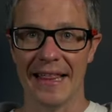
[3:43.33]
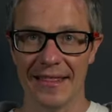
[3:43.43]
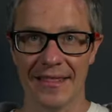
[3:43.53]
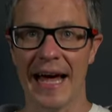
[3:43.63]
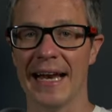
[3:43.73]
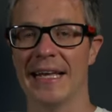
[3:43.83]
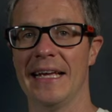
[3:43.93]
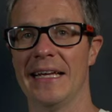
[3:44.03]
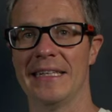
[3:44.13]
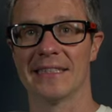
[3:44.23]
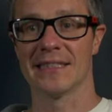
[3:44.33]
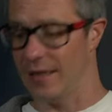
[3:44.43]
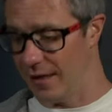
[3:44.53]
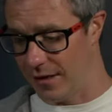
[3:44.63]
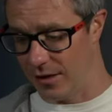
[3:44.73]
that is
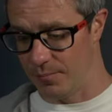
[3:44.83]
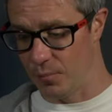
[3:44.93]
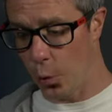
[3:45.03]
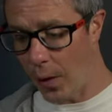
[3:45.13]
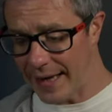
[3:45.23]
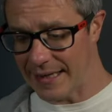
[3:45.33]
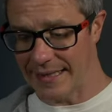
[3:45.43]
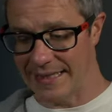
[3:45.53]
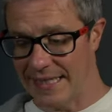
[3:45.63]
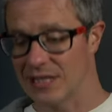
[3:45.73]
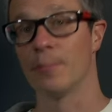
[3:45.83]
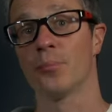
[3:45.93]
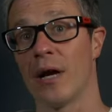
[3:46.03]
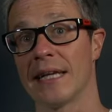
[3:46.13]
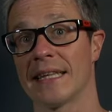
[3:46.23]
quite a decent
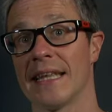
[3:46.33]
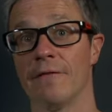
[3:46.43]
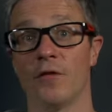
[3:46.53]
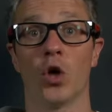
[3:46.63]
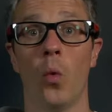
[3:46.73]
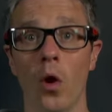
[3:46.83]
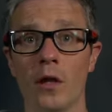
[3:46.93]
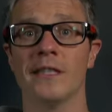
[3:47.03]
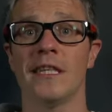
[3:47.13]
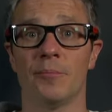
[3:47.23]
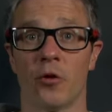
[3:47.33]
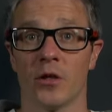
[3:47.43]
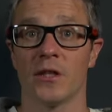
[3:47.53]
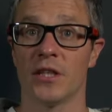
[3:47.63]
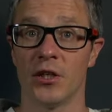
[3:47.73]
price, I think, for the quality of the
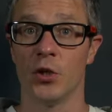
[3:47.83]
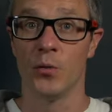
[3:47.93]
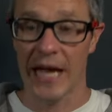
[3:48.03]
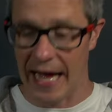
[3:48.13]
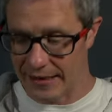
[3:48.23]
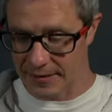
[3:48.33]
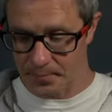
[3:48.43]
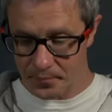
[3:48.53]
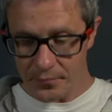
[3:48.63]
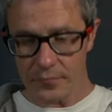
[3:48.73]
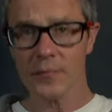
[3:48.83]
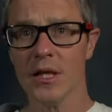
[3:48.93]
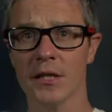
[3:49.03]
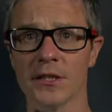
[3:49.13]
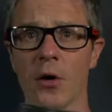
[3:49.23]
product that you get.
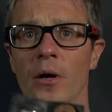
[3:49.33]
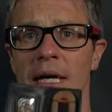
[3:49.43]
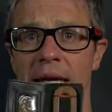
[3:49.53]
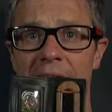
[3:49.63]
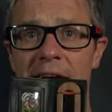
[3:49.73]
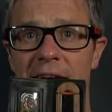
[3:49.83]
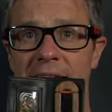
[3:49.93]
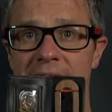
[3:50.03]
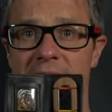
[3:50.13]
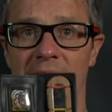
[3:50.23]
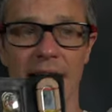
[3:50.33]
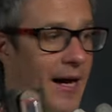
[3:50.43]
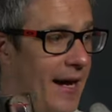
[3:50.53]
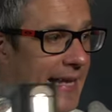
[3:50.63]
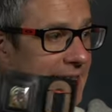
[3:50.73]
So here it is
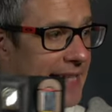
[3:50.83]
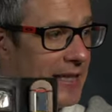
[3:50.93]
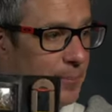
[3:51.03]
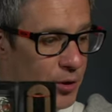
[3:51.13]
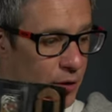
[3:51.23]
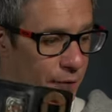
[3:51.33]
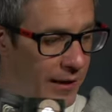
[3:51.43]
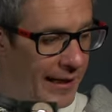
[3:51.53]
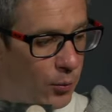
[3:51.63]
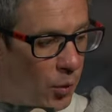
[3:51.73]
inside the beautiful little